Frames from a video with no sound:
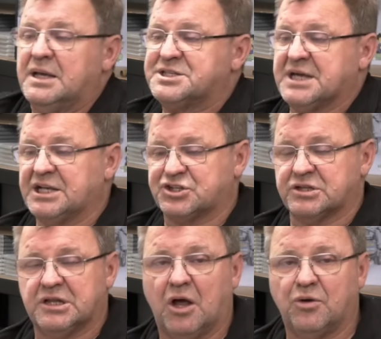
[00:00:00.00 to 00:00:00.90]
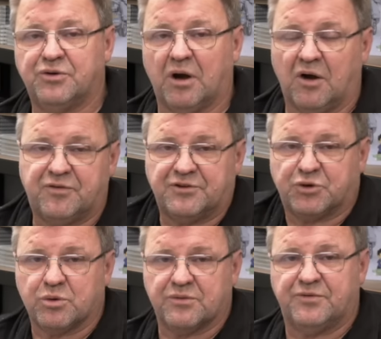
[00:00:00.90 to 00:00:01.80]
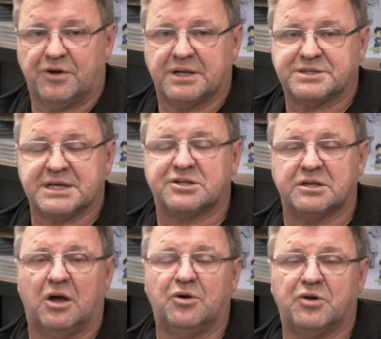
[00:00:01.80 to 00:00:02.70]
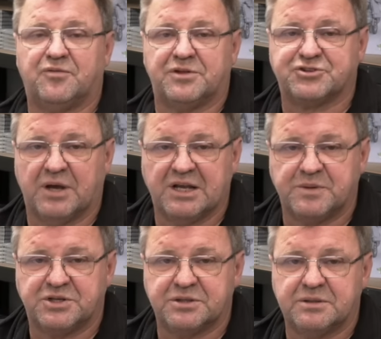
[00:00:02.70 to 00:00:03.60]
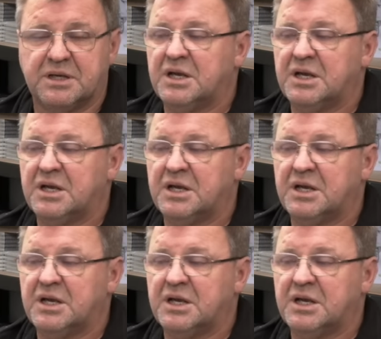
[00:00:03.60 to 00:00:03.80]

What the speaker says: takes load off of the torque converter, takes load off of the transmission.